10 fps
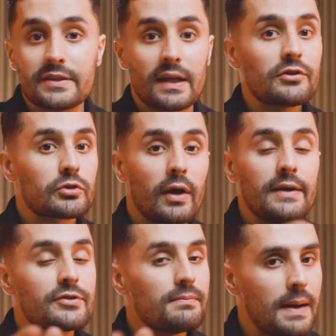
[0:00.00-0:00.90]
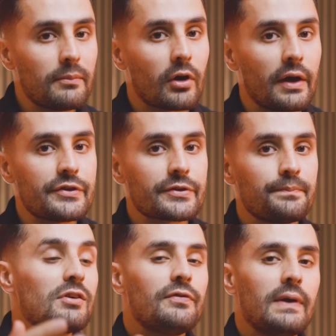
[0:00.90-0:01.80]
Instead of trying to memorize
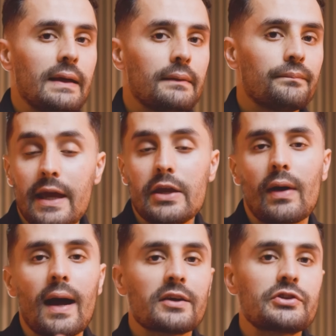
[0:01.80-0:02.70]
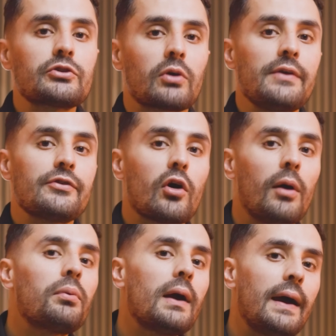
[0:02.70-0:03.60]
everything, here you're actually trying to
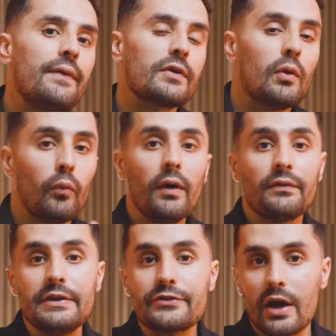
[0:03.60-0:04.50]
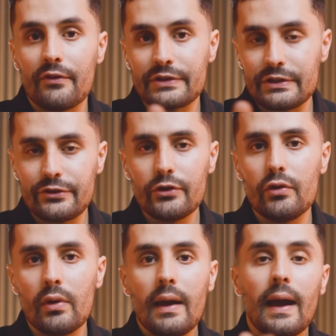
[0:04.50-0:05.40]
comprehend what these services
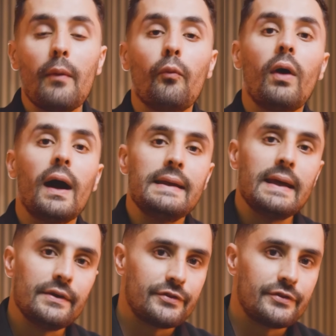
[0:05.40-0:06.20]
do and why they